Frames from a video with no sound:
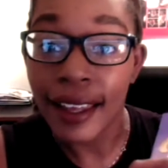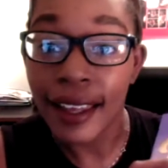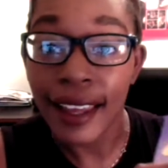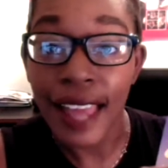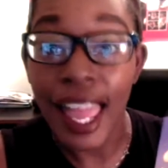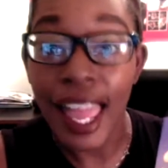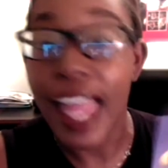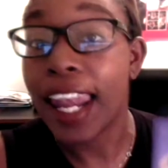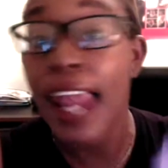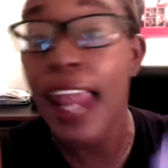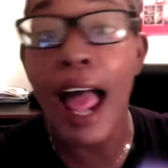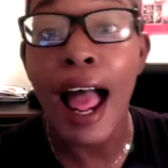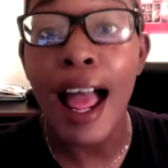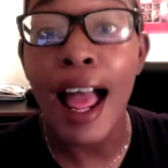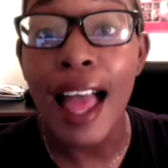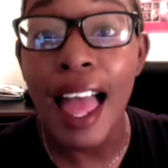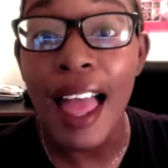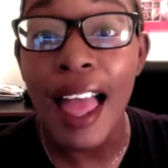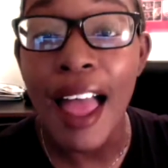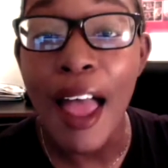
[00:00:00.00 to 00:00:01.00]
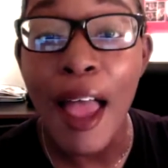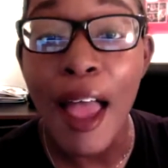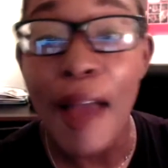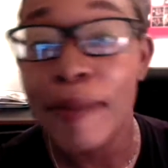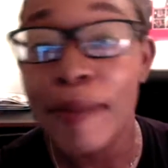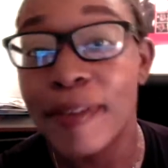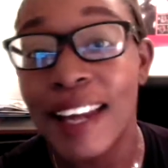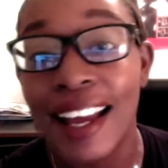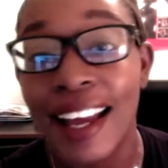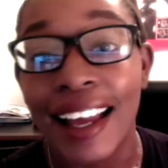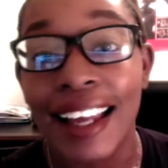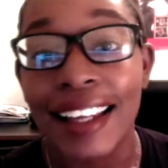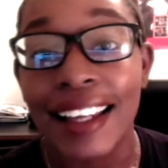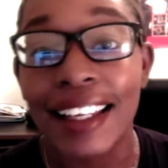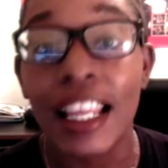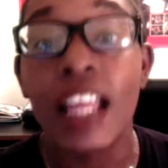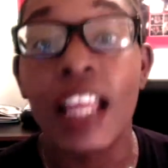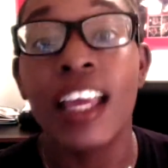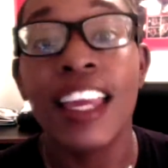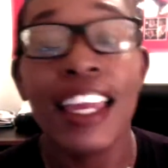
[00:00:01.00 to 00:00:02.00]
And I am not,
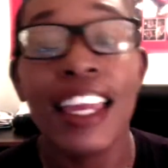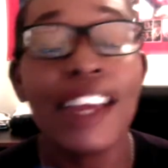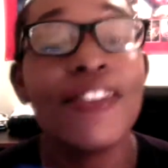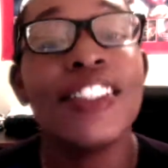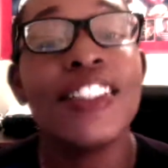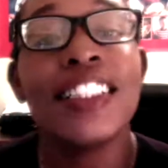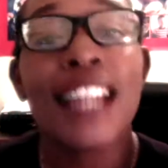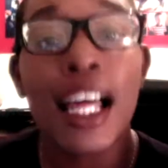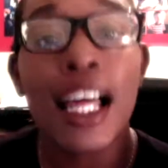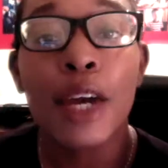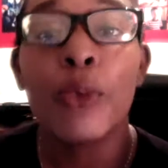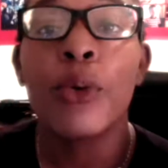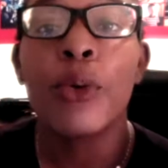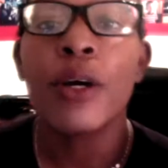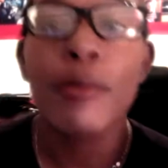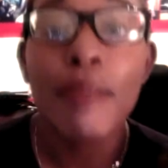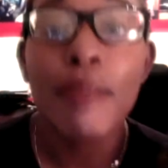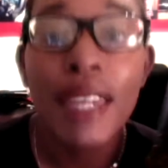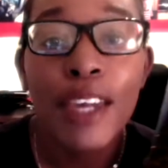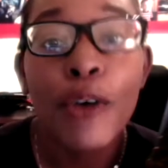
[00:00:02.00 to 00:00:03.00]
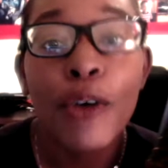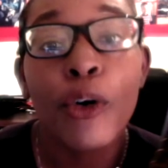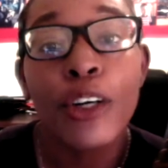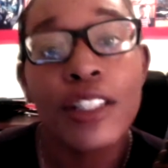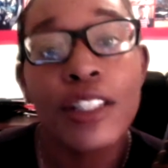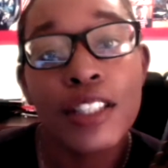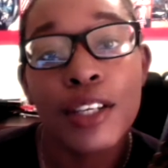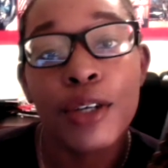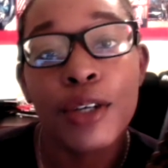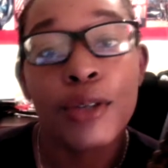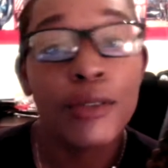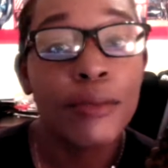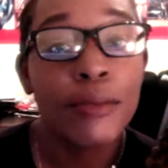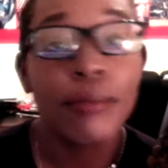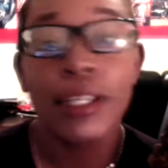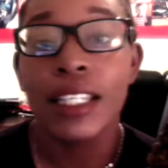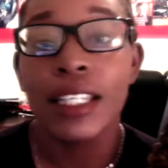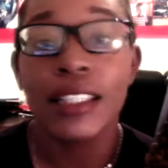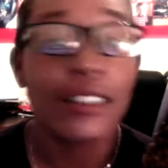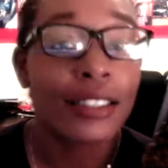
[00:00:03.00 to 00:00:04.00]
if it's not a 1B or a 2,
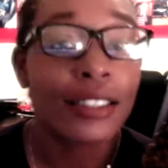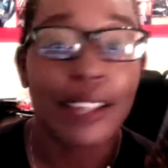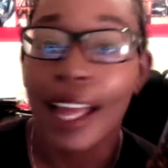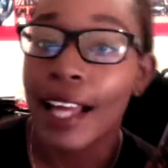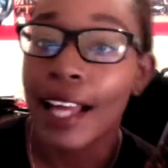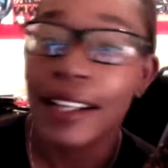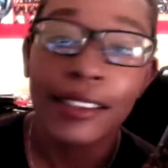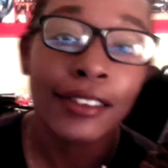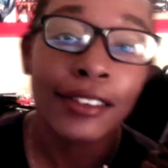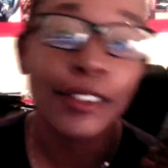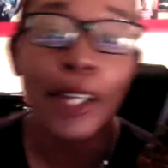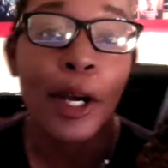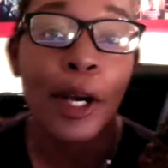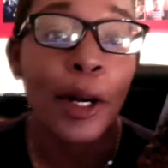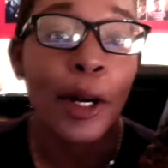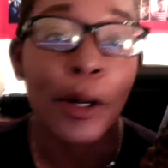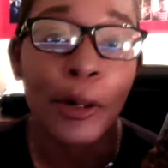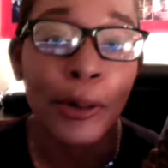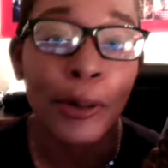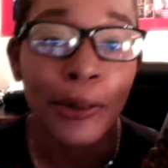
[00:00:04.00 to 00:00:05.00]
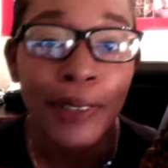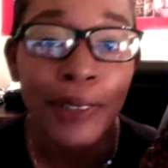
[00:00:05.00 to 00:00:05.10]
bitch, I don't know.